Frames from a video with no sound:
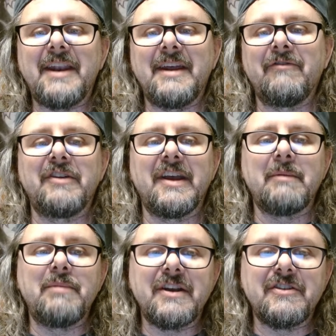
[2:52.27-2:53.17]
and for taking
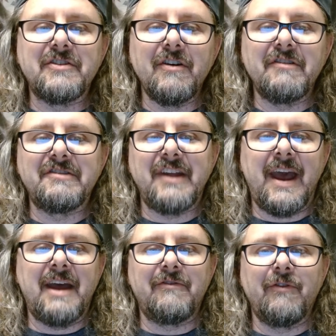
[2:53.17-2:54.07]
pictures
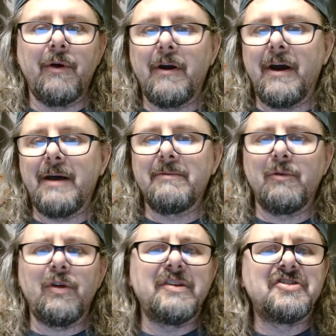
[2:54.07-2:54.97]
and for
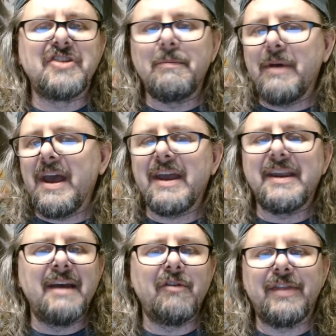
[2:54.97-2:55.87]
really shipping and
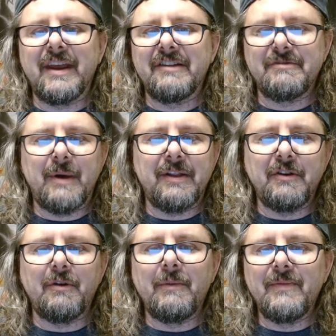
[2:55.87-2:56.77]
everything. It's my
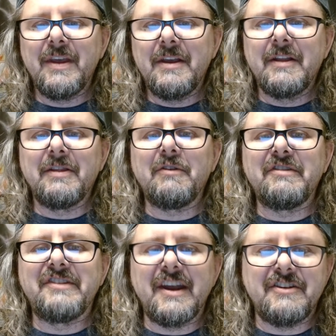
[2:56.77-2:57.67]
little
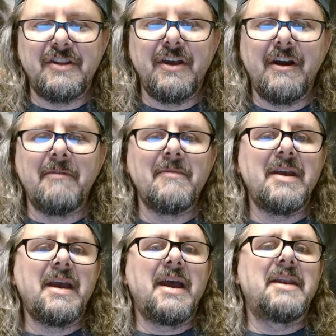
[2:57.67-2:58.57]
section there.
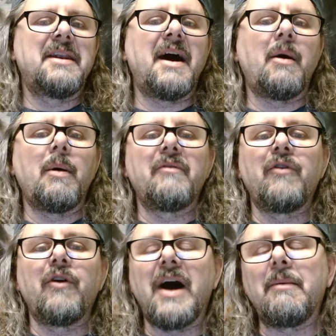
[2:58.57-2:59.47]
Now,
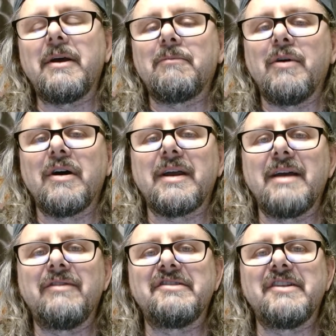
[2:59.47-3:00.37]
for a comic book,
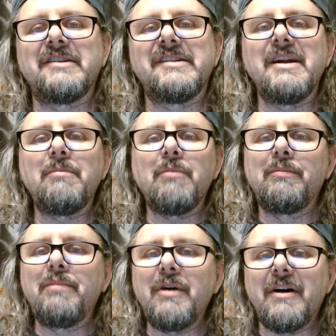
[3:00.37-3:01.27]
if it's a cheaper
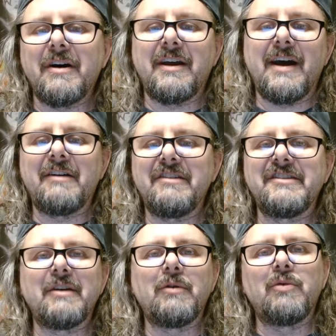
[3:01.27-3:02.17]
book, I'll just
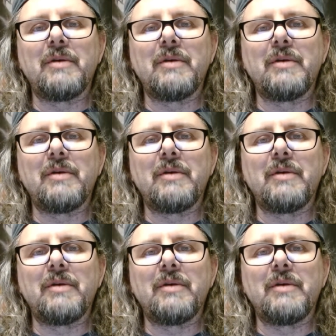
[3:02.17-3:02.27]
stick with one